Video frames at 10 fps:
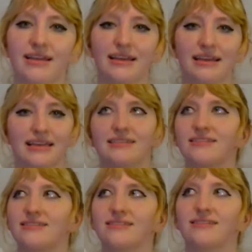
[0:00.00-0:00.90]

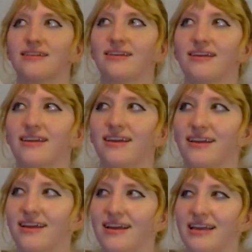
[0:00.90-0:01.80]
He's
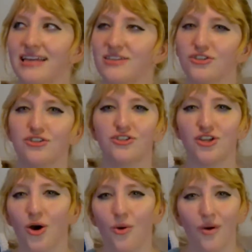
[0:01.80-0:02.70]

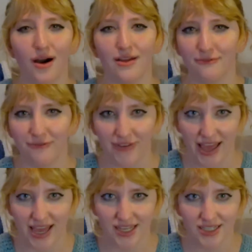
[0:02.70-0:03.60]
so
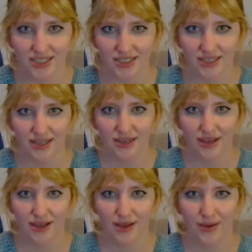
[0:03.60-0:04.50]
unfazed
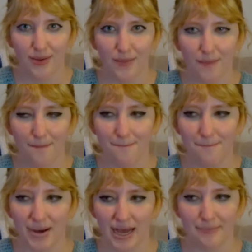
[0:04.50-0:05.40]

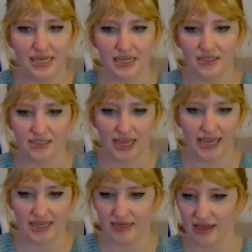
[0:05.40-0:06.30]
by being
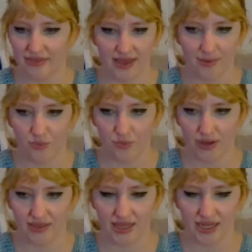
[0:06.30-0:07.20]
taken at that
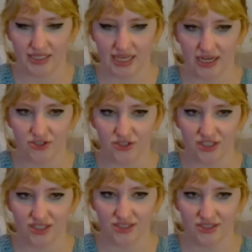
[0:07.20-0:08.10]
point that it's
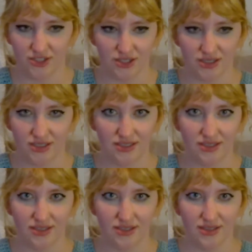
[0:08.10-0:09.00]
actually just
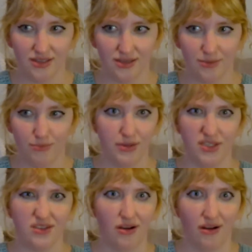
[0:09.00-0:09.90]

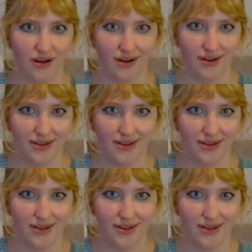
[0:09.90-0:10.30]
bizarre.